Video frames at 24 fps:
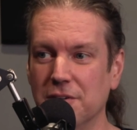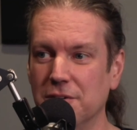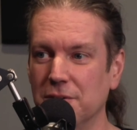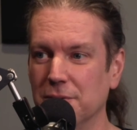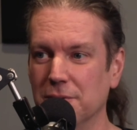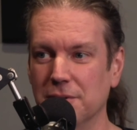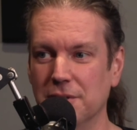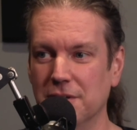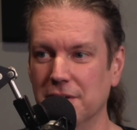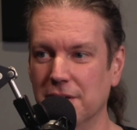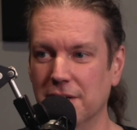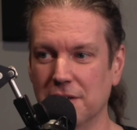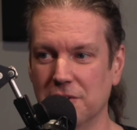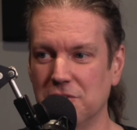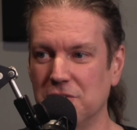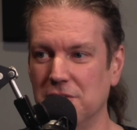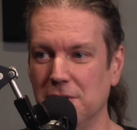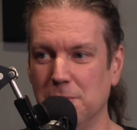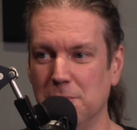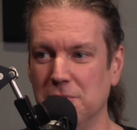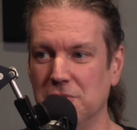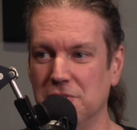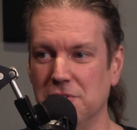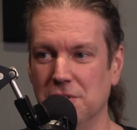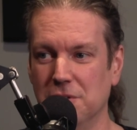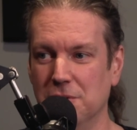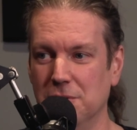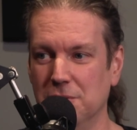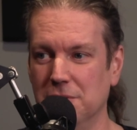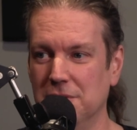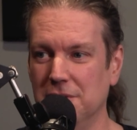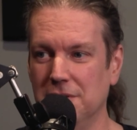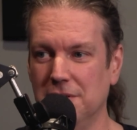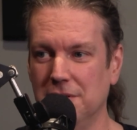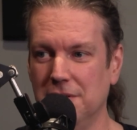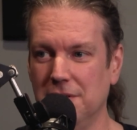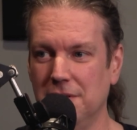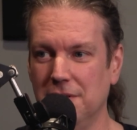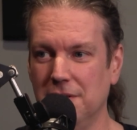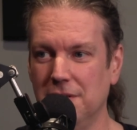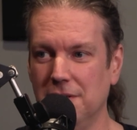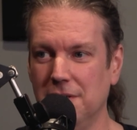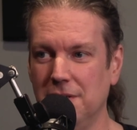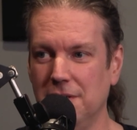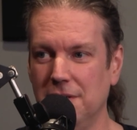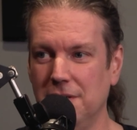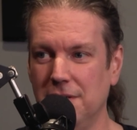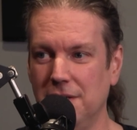in the next episode.
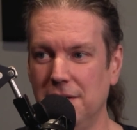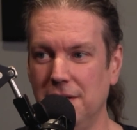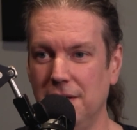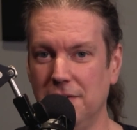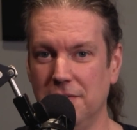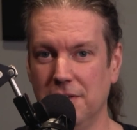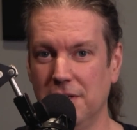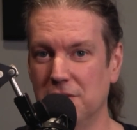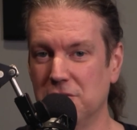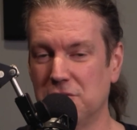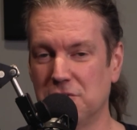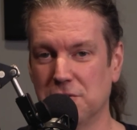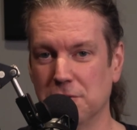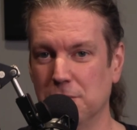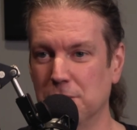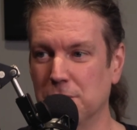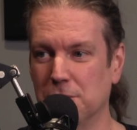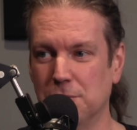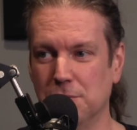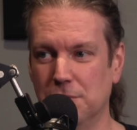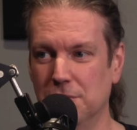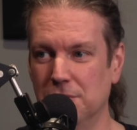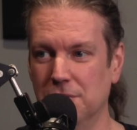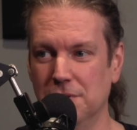And that's so cool.